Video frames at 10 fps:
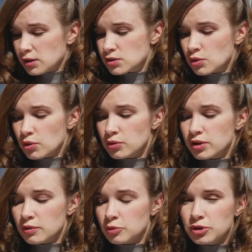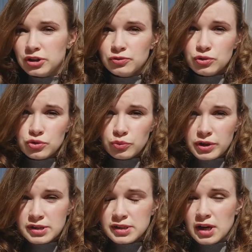so they will be there for 2
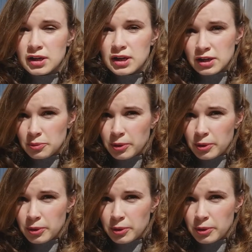weeks. They are getting